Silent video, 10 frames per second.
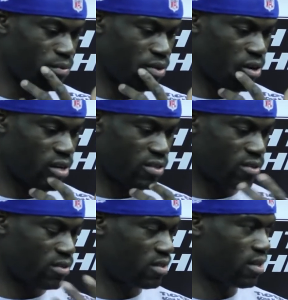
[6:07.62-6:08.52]
we were the hardest
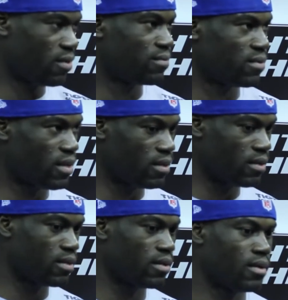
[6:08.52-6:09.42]
on ourselves.
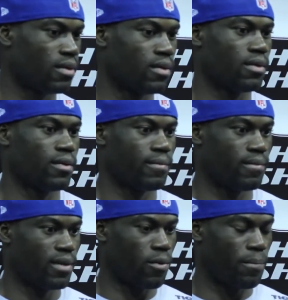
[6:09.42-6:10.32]
And
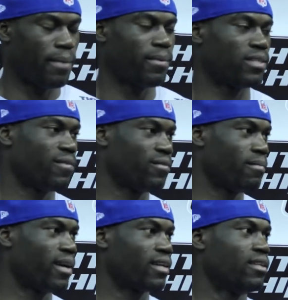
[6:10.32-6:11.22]
I don't pat myself on
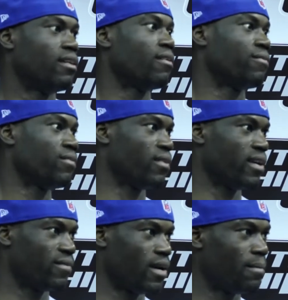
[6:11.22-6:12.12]
the back enough. You know,
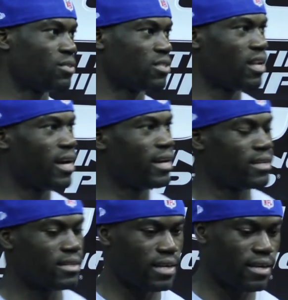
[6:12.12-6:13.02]
I've accomplished a
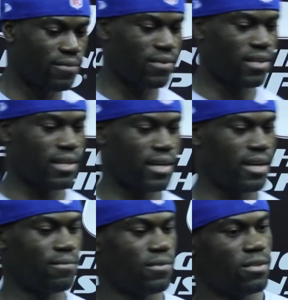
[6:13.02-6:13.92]
lot, and I feel like I
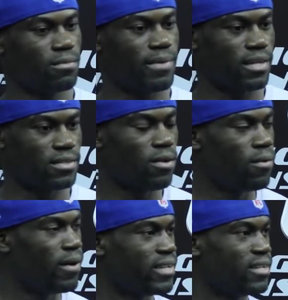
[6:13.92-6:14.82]
haven't really looked back and said,
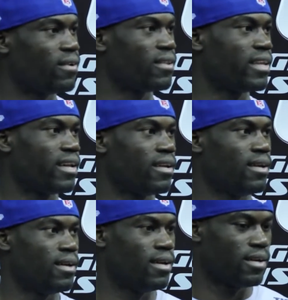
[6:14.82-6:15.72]
oh, wow, I did all that.
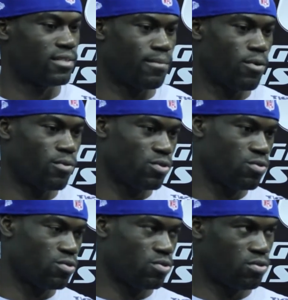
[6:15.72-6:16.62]
Because I'm always
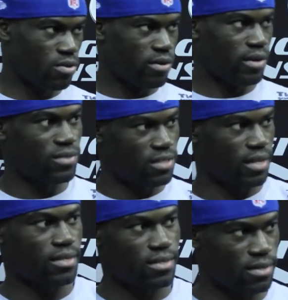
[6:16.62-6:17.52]
used to, all right, what's
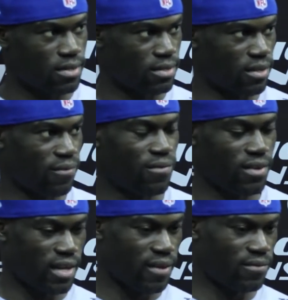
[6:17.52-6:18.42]
next? Because I
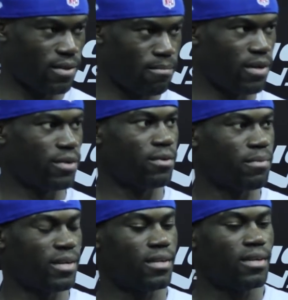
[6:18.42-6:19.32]
feel I have to get better.
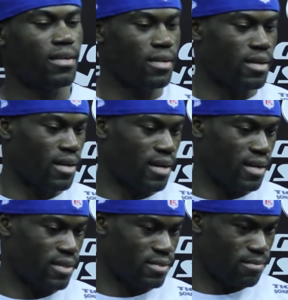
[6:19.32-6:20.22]
But
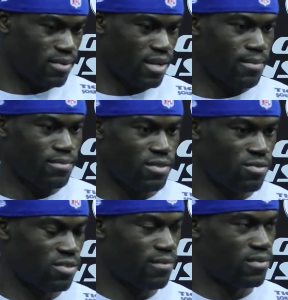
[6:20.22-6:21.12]
I think sometimes
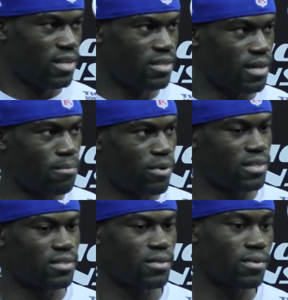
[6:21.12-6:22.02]
you just have to take that
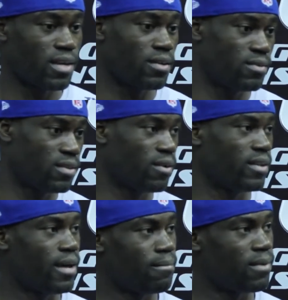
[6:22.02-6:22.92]
break and say, okay, you did
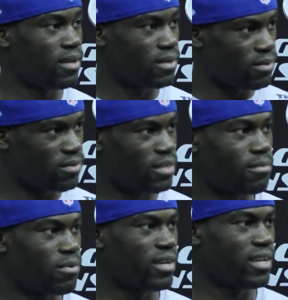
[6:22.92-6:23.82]
all that, man. You know, take
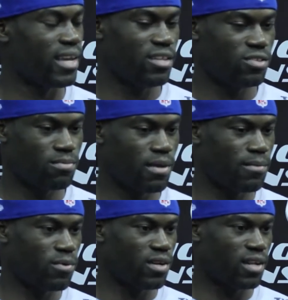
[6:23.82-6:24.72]
a break. And he just
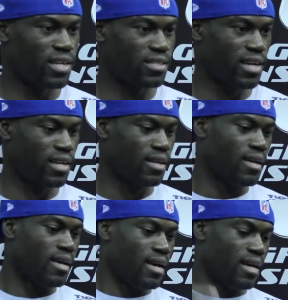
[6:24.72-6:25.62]
made me realize that
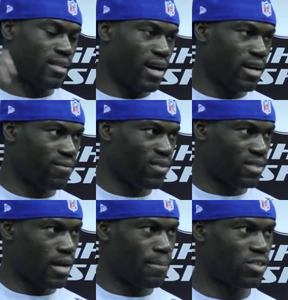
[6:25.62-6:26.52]
at the height of
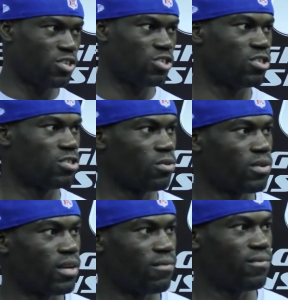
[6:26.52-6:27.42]
this competition, it's
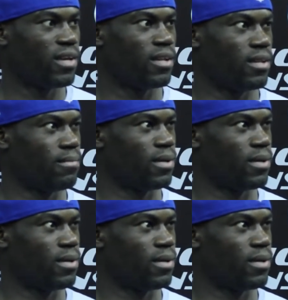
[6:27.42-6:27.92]
okay to fail. And